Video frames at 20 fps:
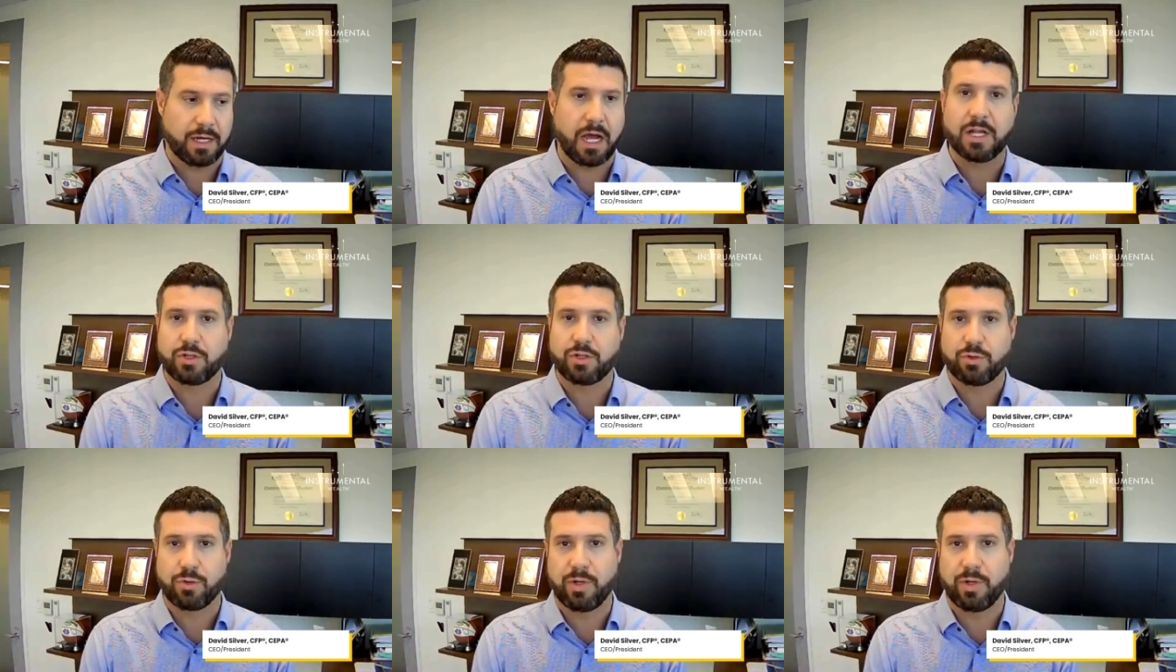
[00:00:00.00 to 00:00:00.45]

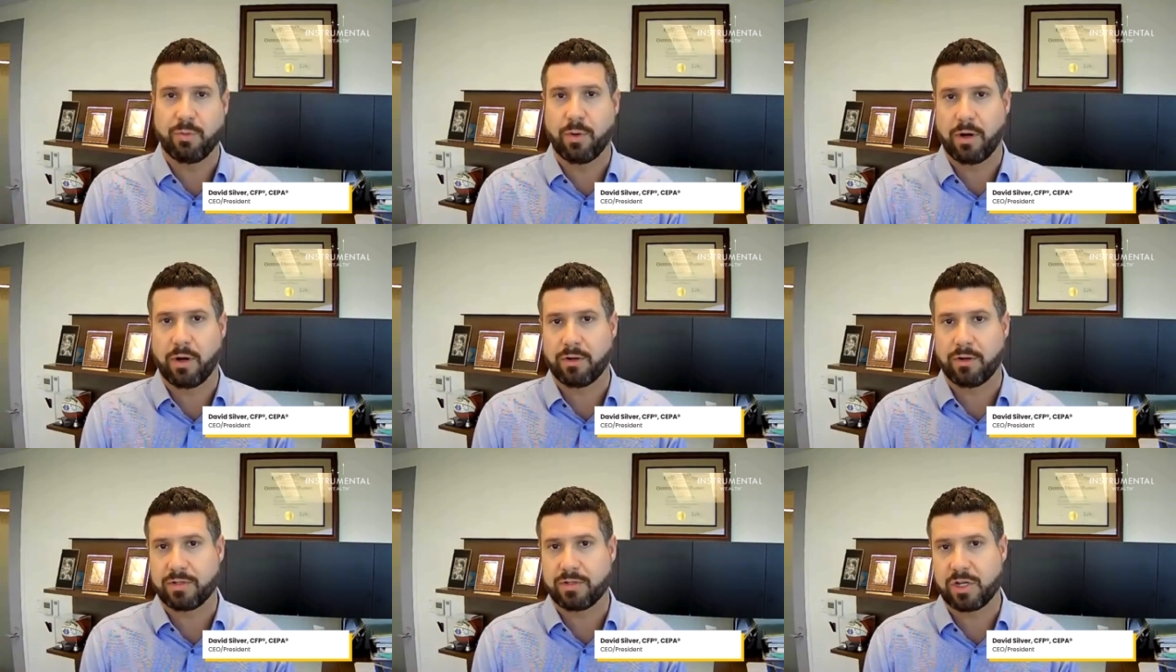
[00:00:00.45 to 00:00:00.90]
country
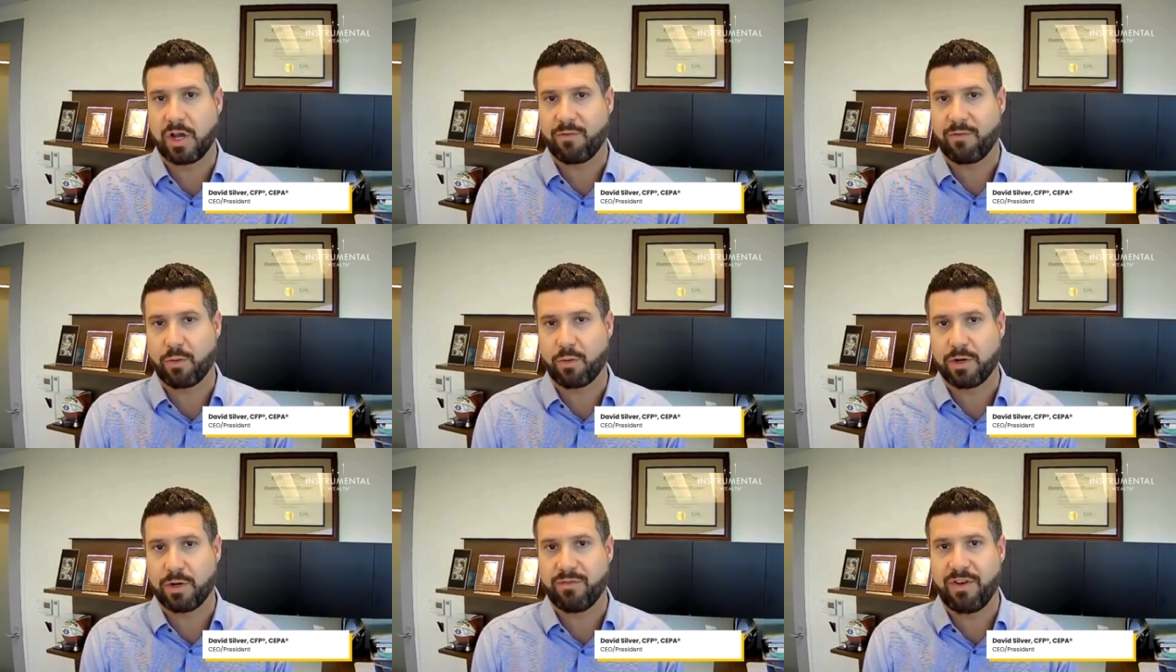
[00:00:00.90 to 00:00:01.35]
where
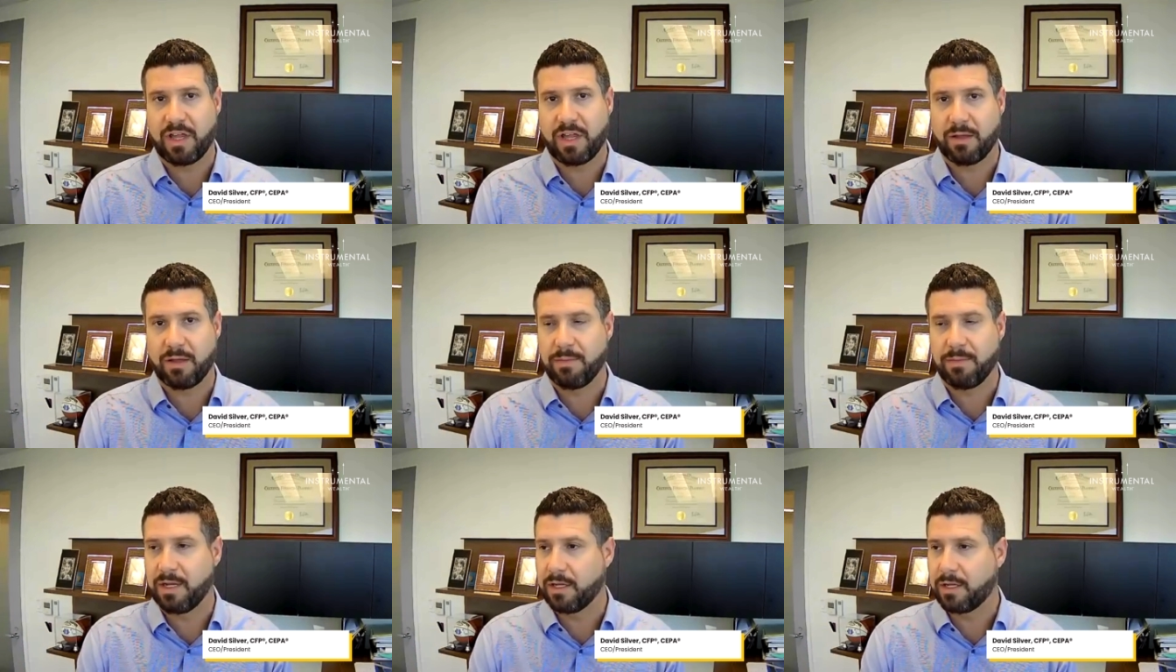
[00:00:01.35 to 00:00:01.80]
software
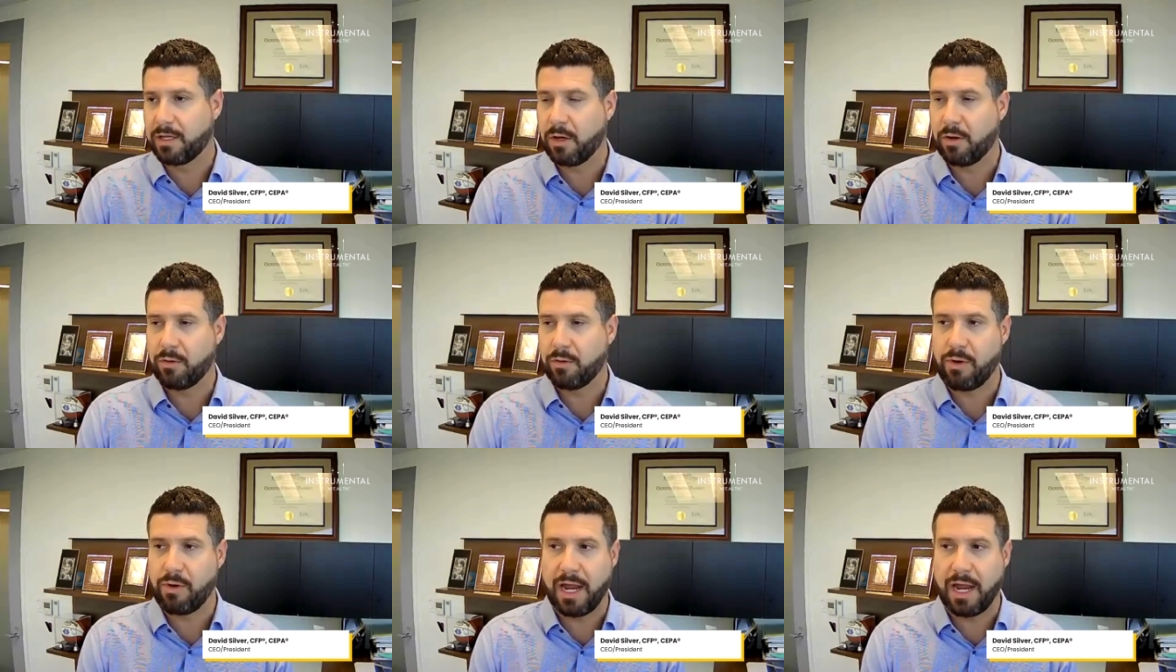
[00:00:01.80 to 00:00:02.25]
development and
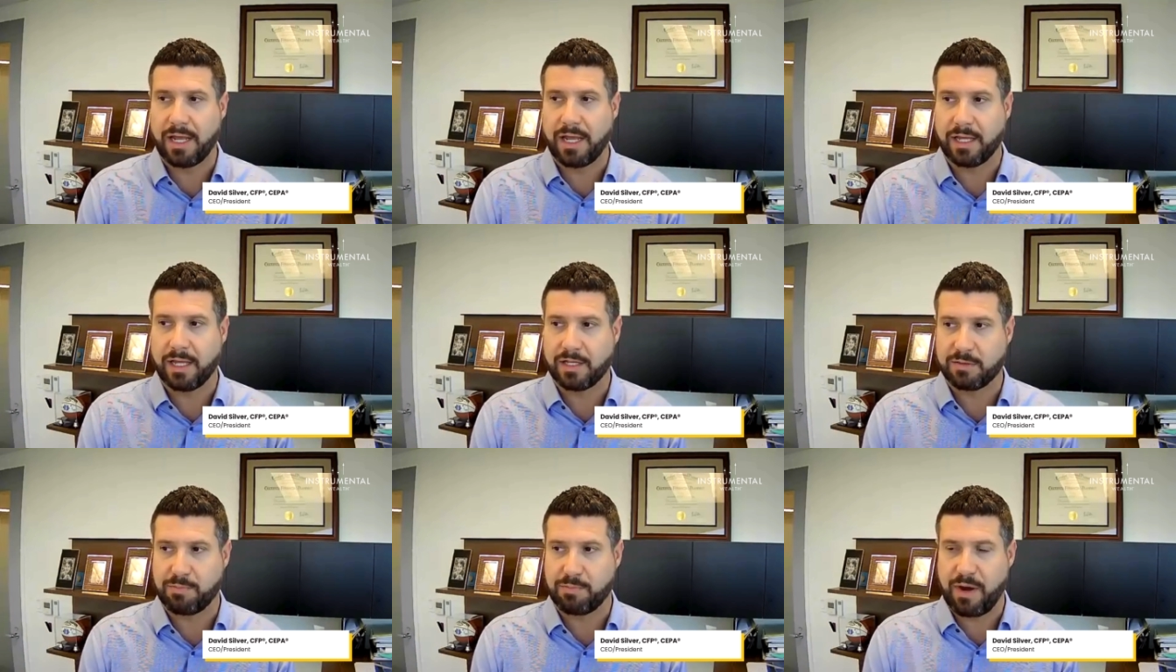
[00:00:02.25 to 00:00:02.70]
code writing
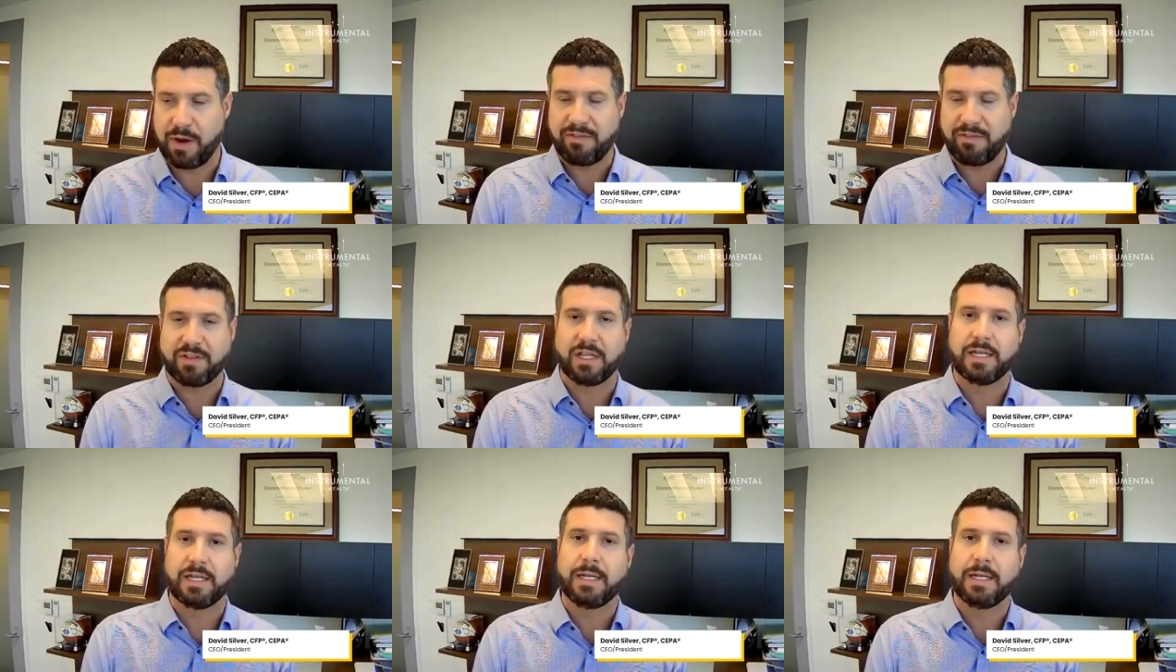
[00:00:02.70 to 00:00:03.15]
is
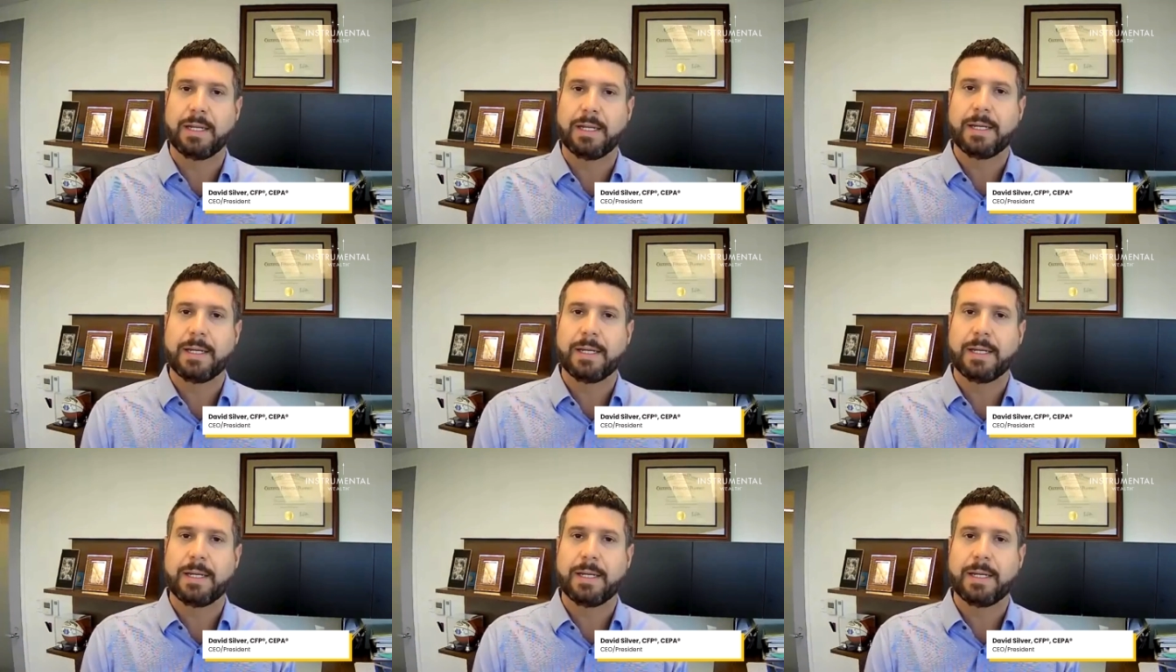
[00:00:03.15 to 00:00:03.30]
prevalent.